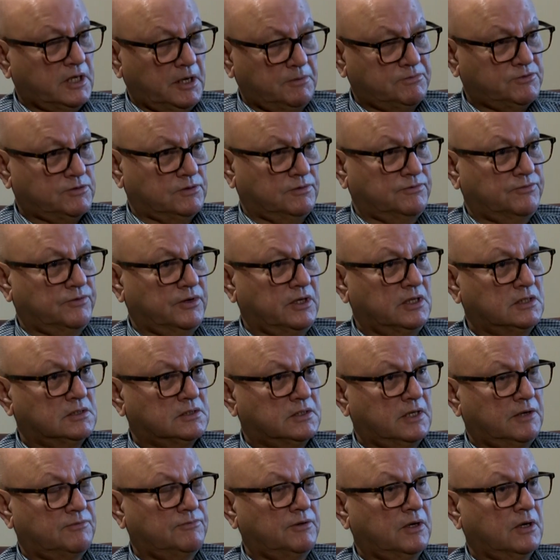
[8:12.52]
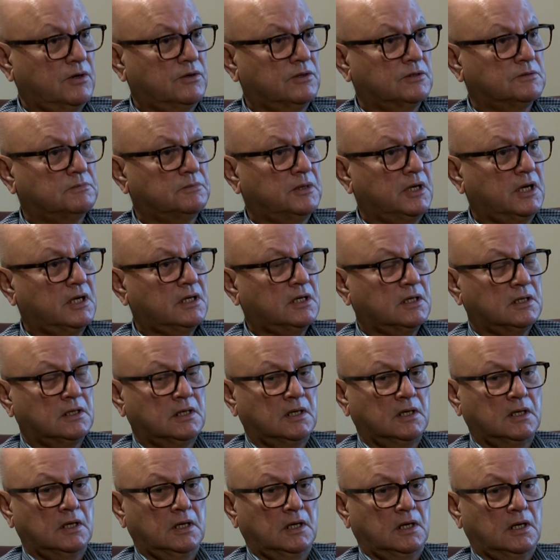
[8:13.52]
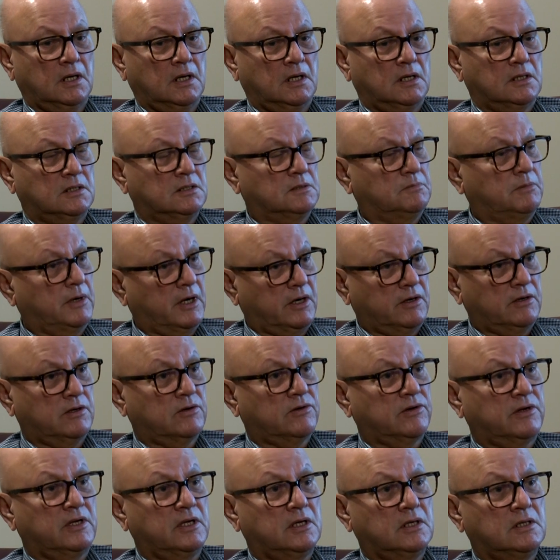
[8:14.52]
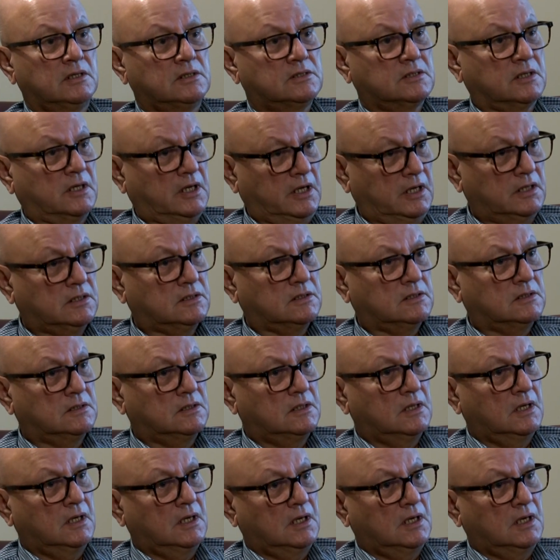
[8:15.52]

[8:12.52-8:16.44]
types of reels that we are going to make. The barrier reel is a hit,